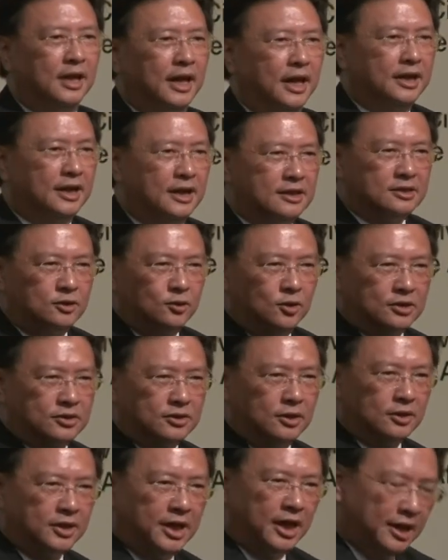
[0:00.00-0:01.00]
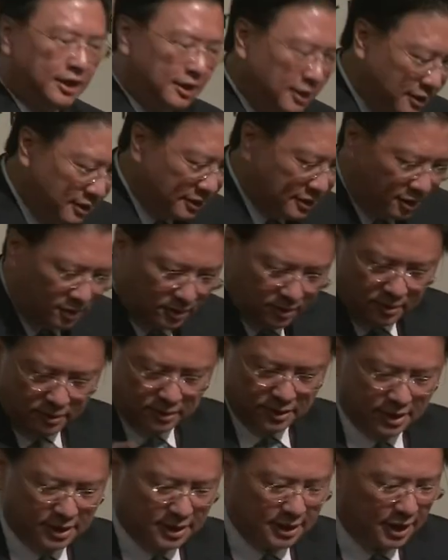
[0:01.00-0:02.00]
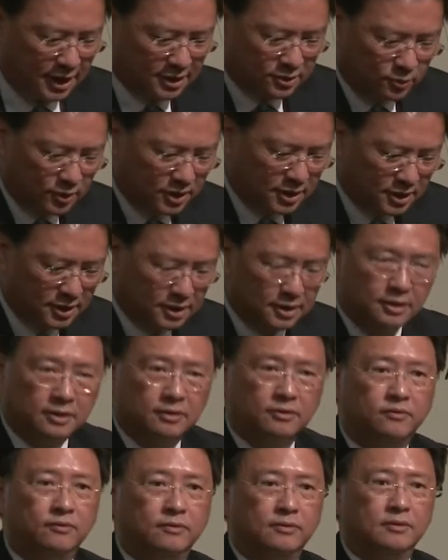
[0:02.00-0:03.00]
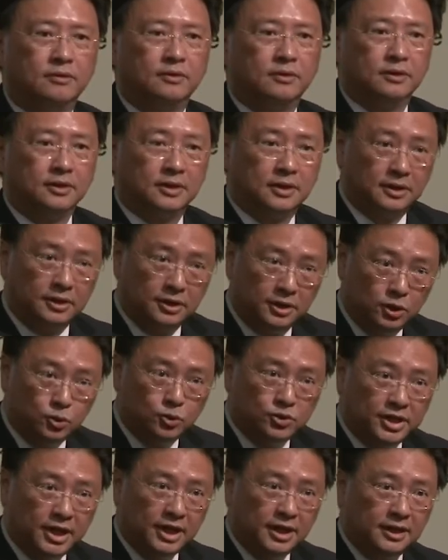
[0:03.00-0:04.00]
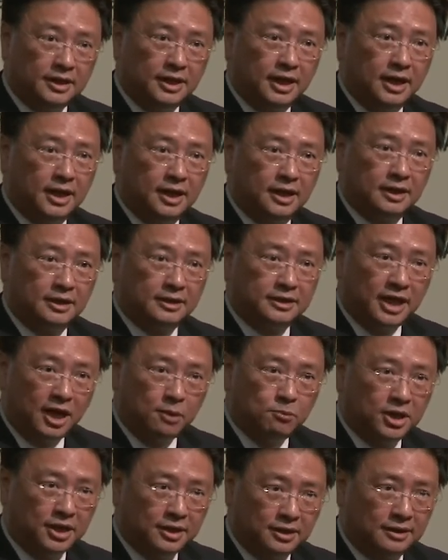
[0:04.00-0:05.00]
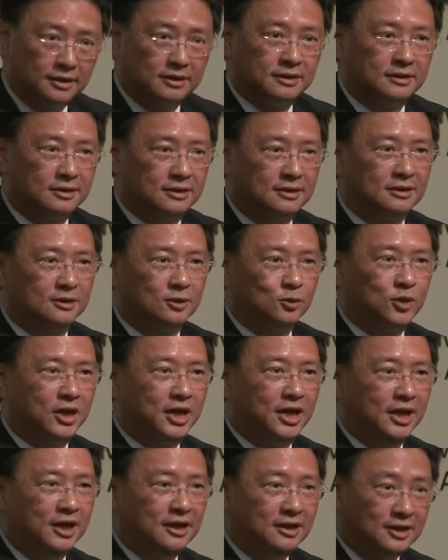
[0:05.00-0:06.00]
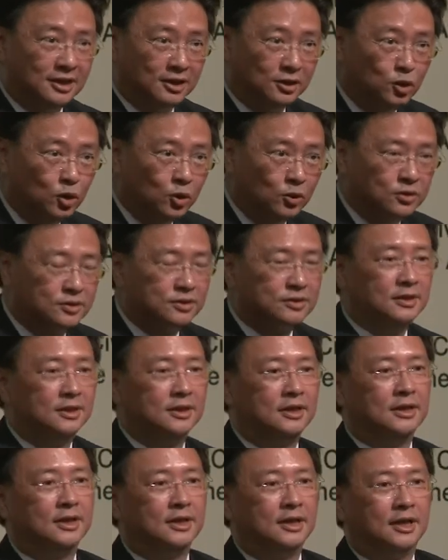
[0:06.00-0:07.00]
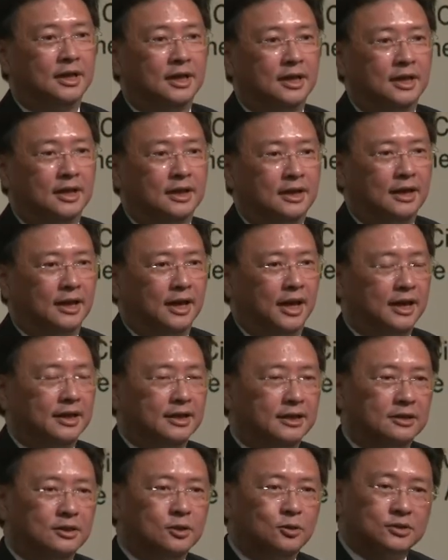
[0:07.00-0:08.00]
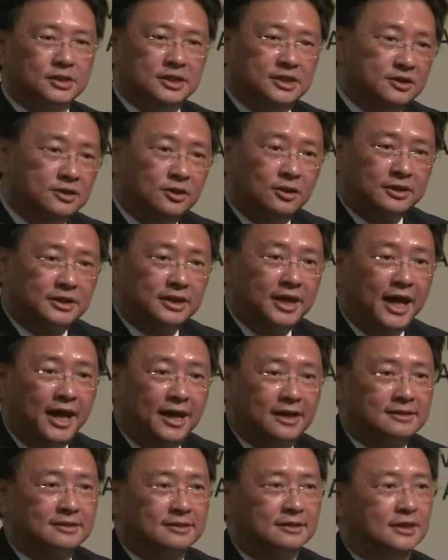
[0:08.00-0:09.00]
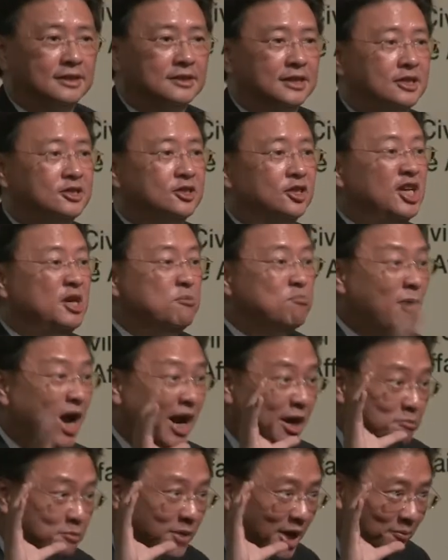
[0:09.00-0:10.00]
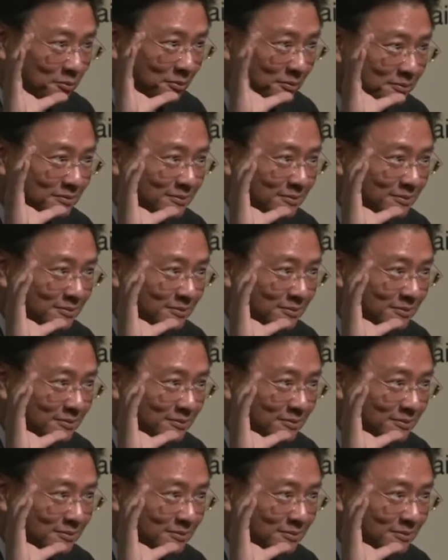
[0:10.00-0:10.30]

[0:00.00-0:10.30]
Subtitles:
And as he was talking, all the class were using their tablet to key in the notes. And the notes is not text, it's actually mind map.